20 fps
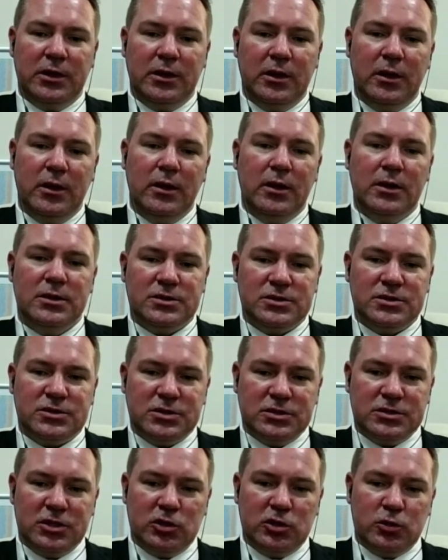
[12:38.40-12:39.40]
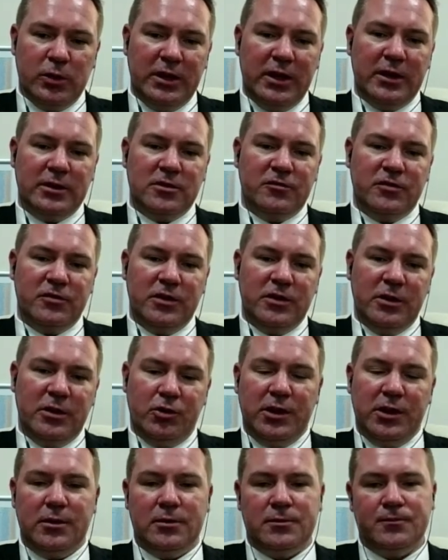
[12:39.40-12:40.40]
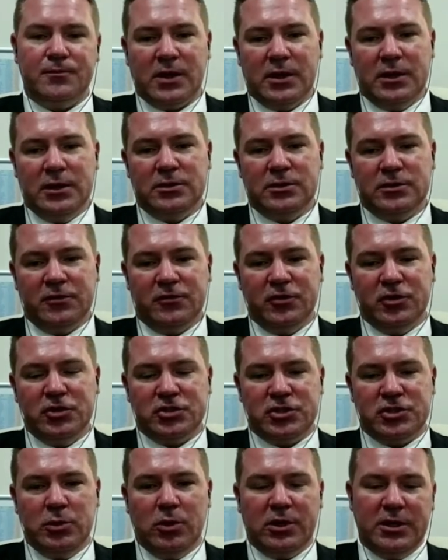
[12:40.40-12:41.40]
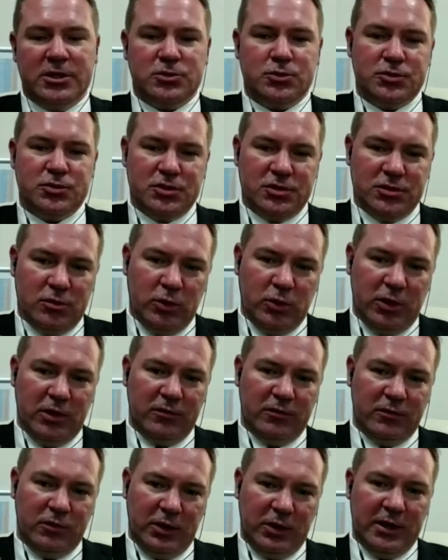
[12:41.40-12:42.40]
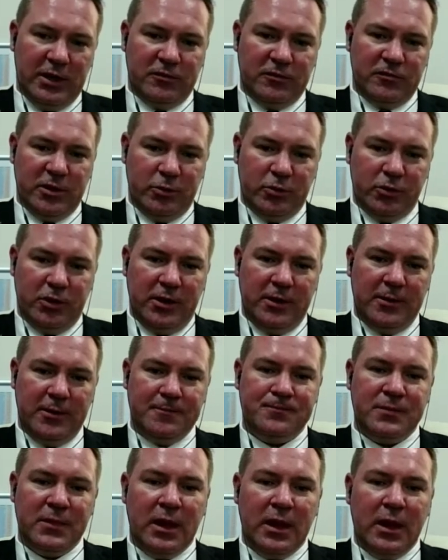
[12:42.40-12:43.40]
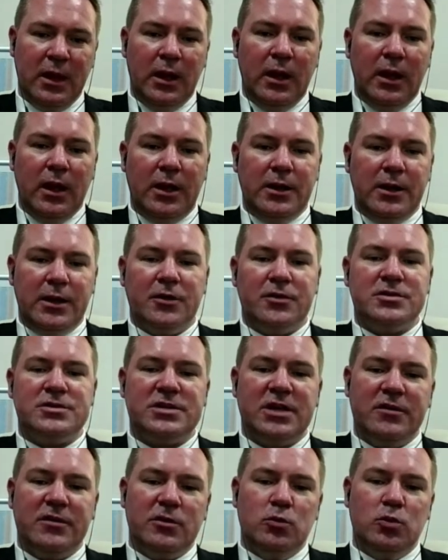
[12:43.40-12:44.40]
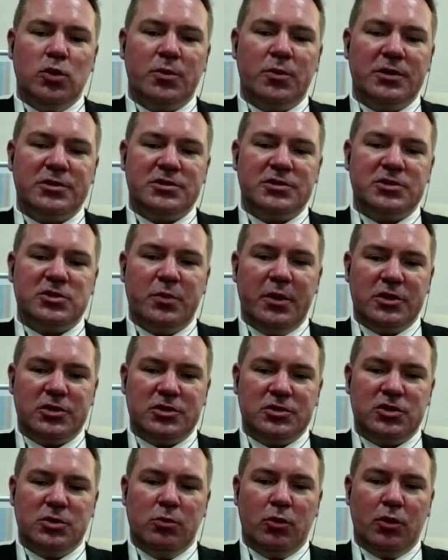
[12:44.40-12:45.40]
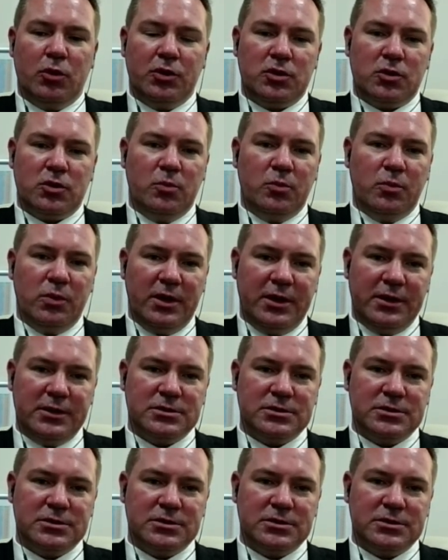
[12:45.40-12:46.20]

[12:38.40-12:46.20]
since the 28th of February. The first DEWA case was on 28th of February. And health and safety workplace inspections to monitor compliance.